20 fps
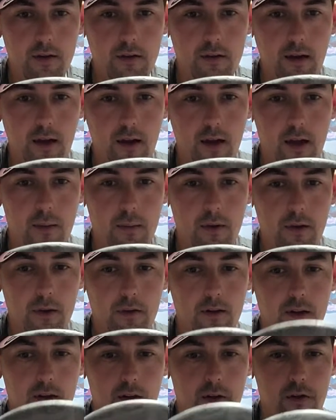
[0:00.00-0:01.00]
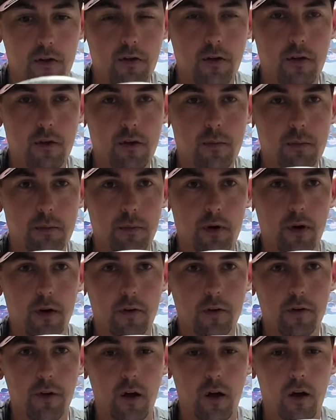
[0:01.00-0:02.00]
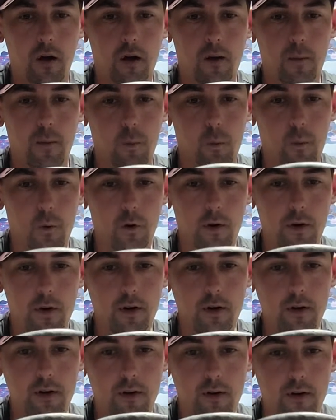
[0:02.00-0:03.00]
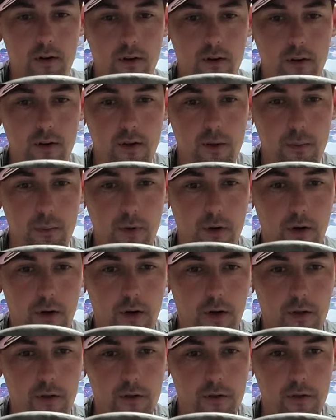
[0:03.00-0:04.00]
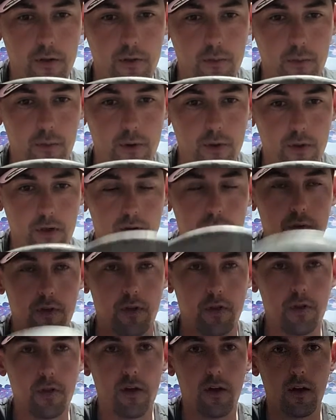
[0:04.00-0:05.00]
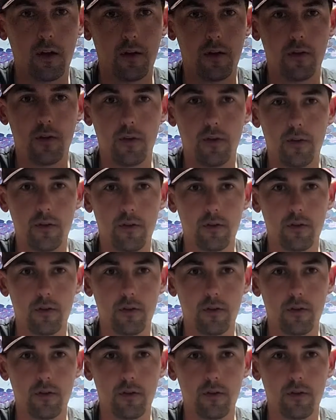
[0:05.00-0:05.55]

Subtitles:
dynamic disc burst hard Warden, embossed 176.